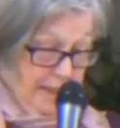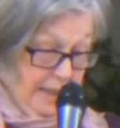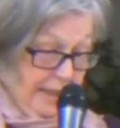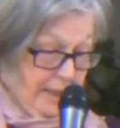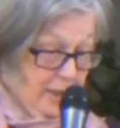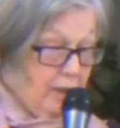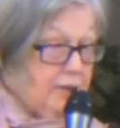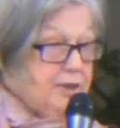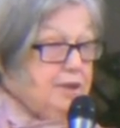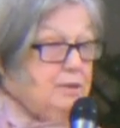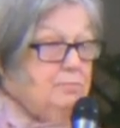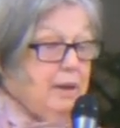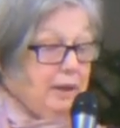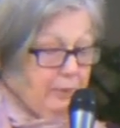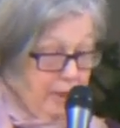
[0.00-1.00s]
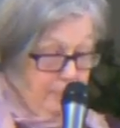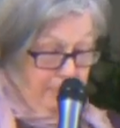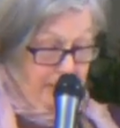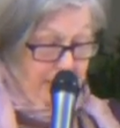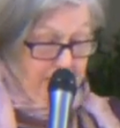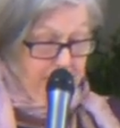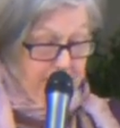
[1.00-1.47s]
and also Mary
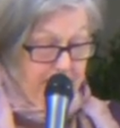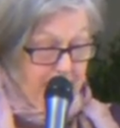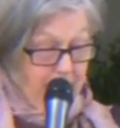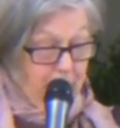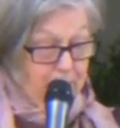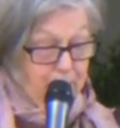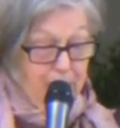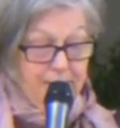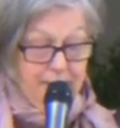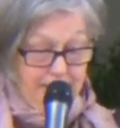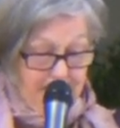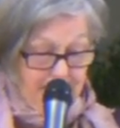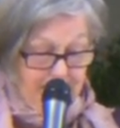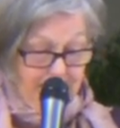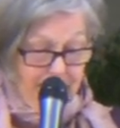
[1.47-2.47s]
Beam, now president